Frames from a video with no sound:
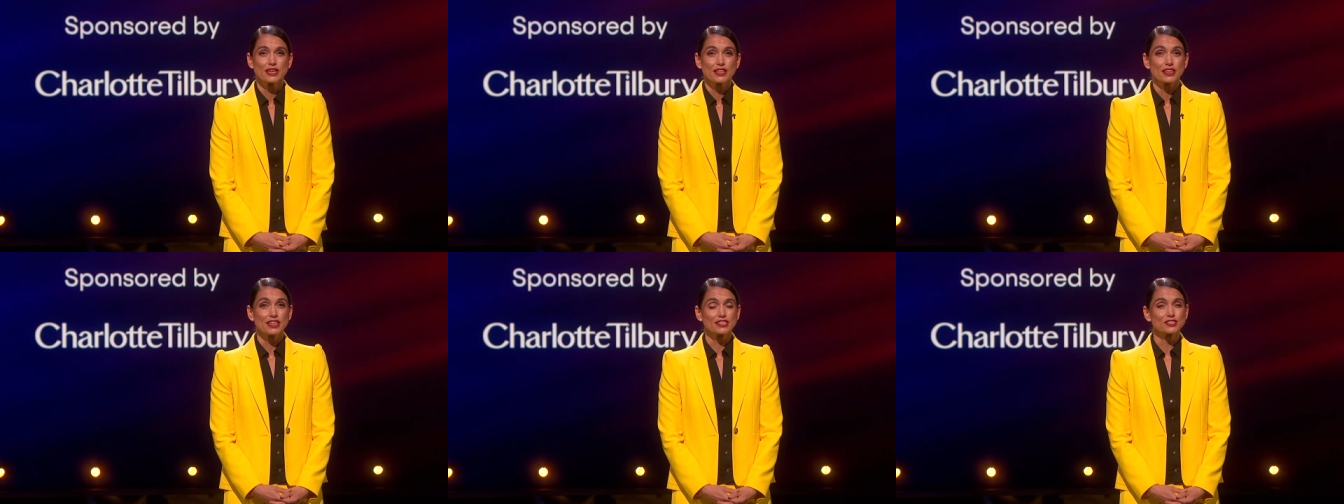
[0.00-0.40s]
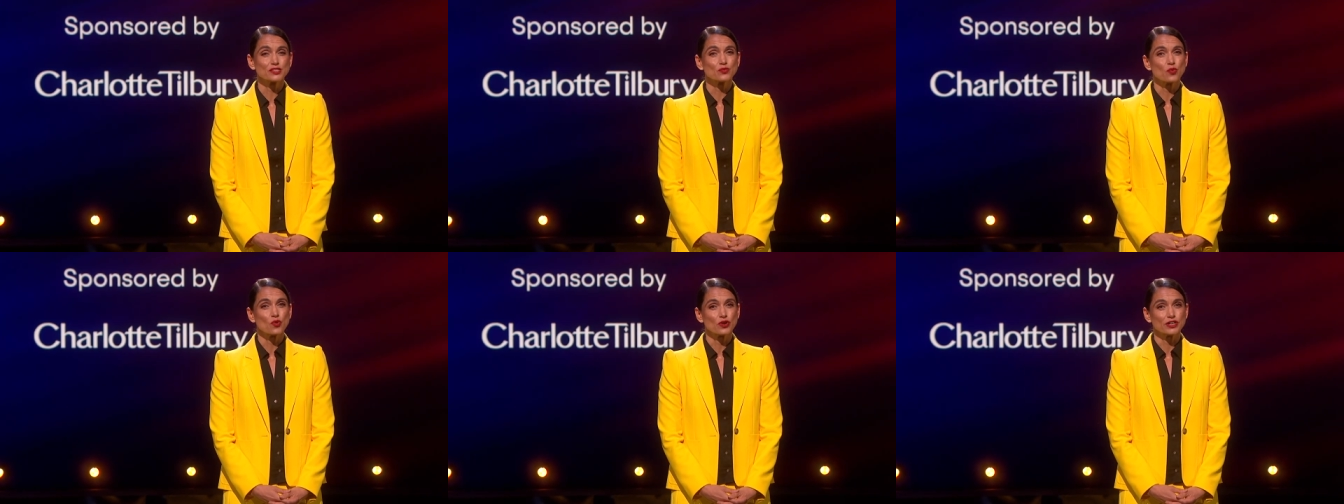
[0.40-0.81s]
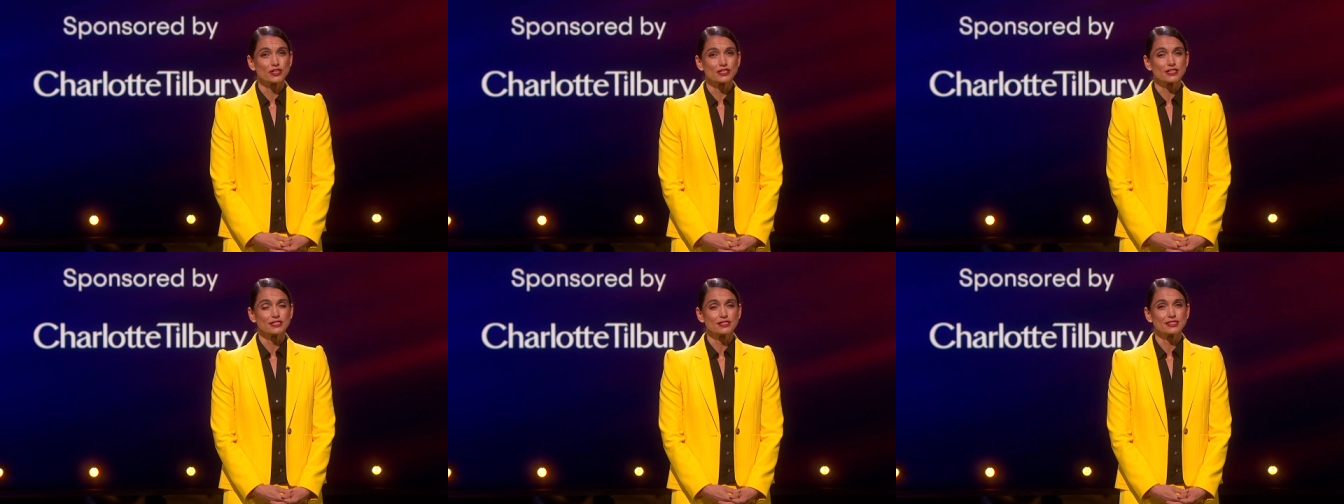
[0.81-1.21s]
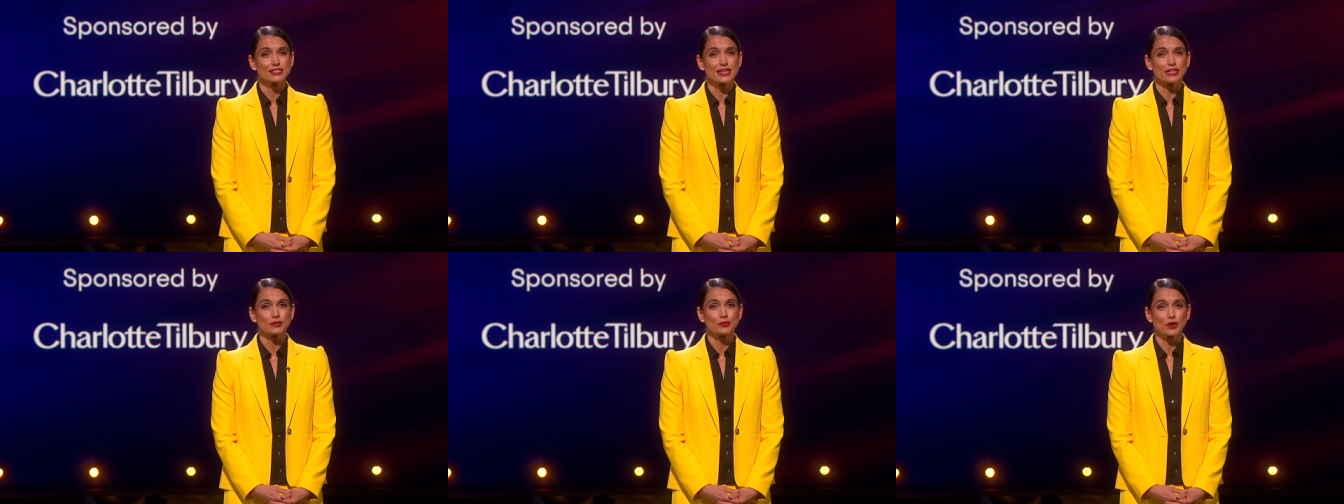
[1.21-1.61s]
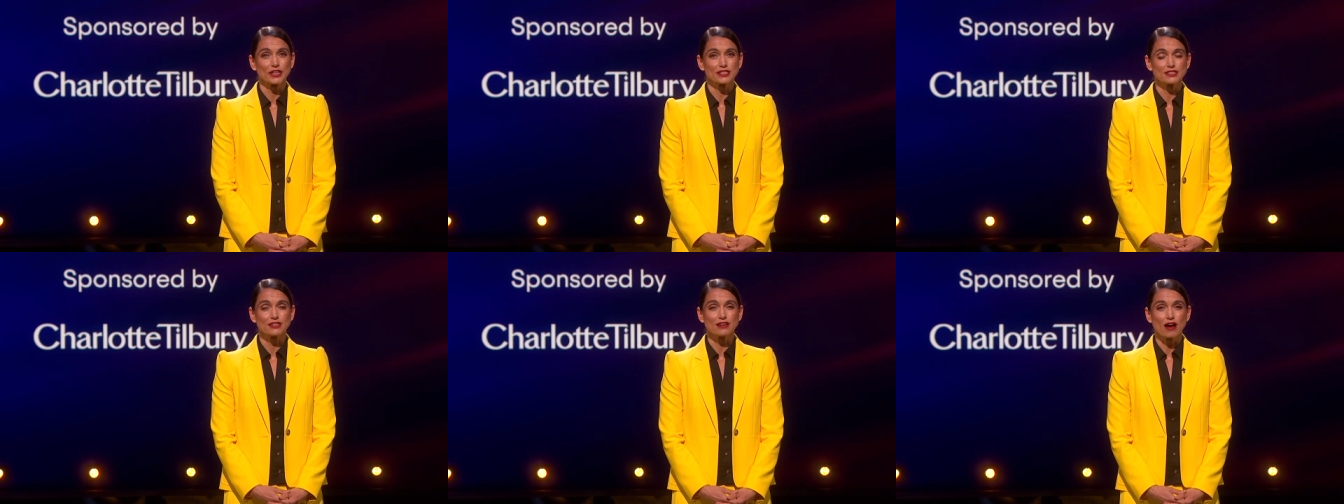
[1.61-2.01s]
This award
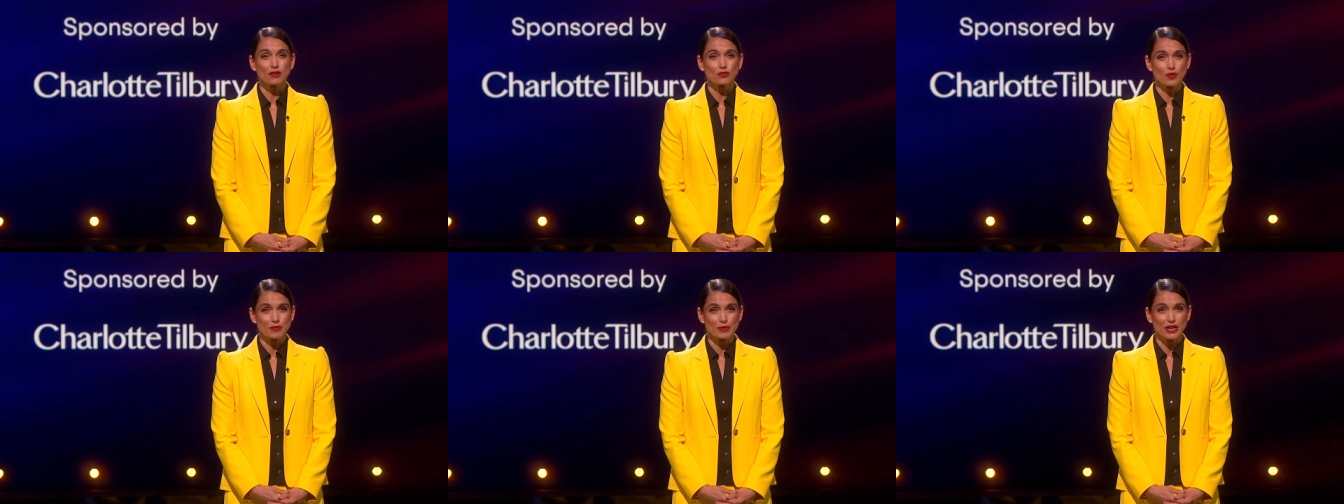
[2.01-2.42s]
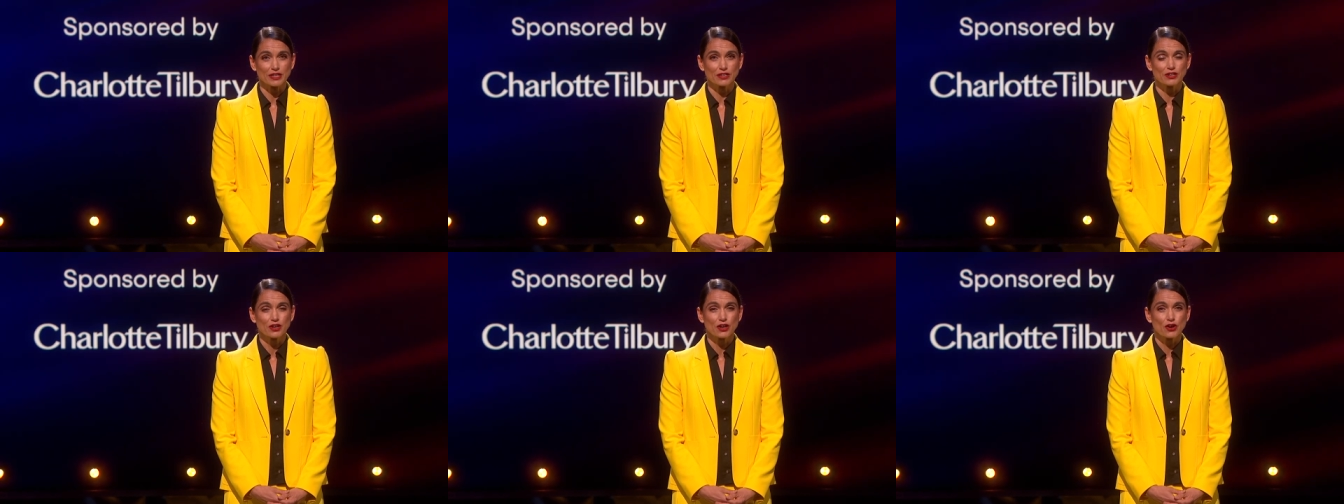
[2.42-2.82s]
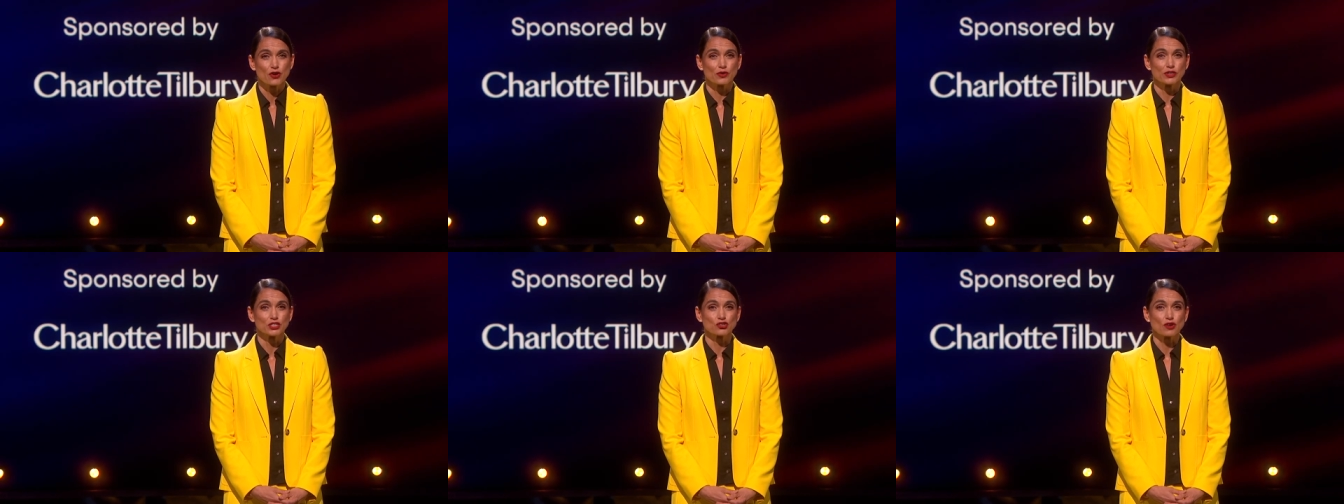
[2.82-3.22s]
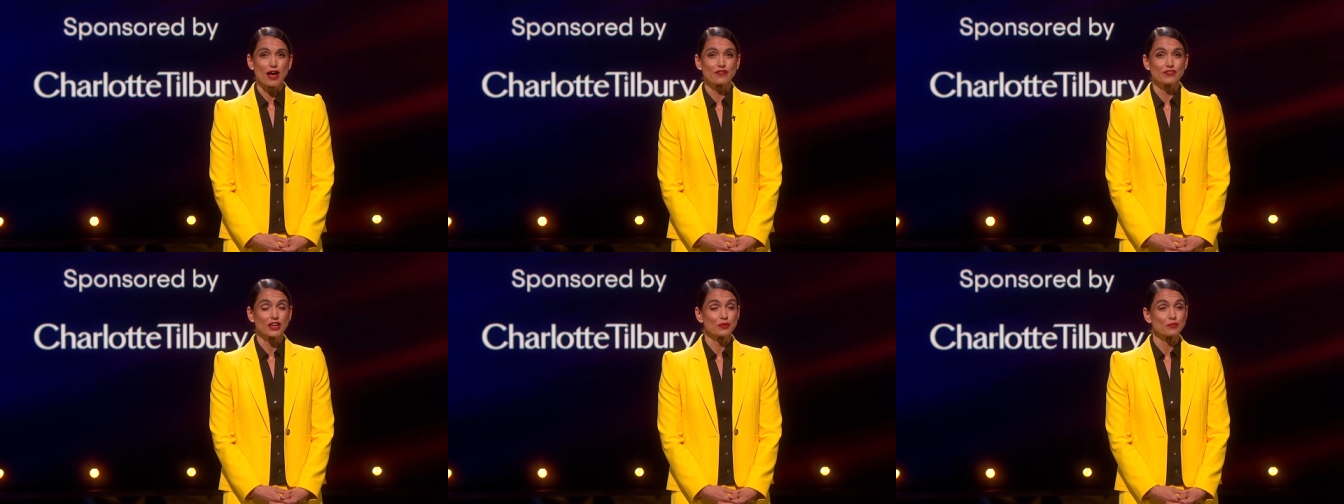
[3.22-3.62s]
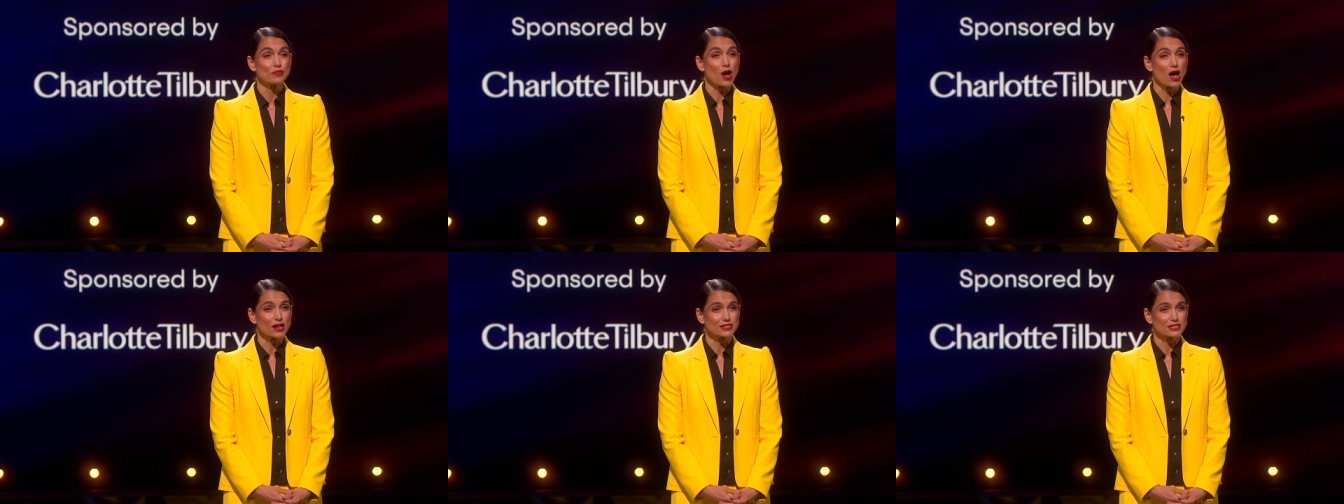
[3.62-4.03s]
celebrates young women who are driving
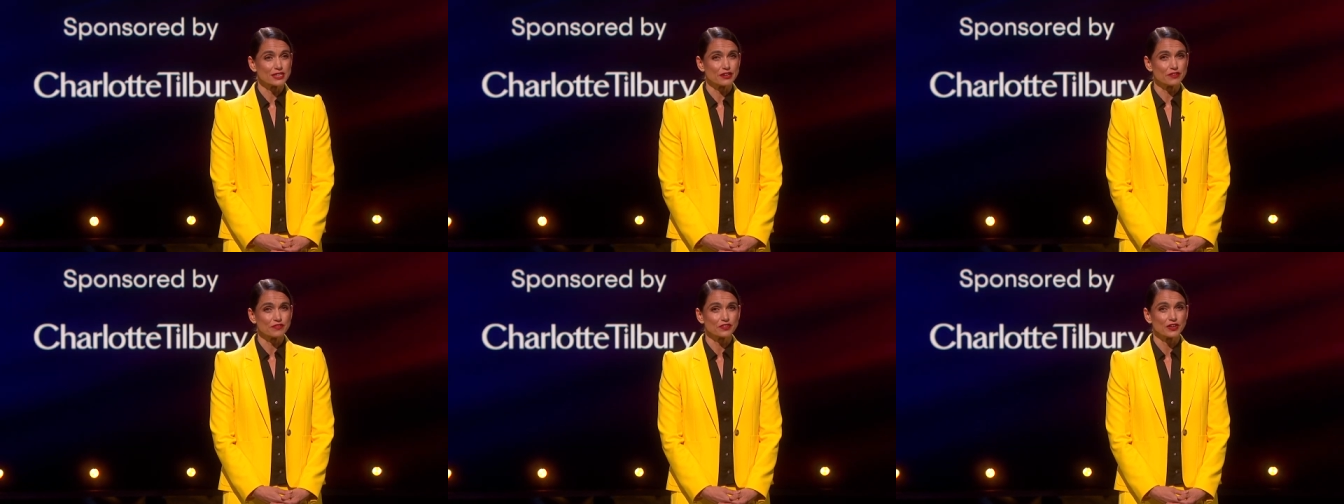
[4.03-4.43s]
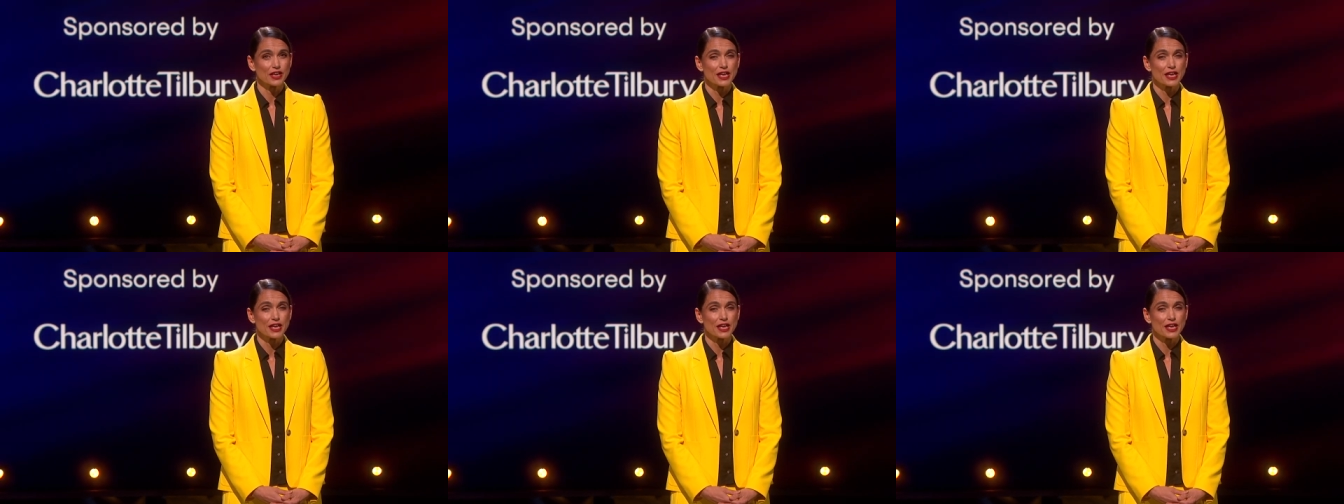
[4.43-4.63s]
positive,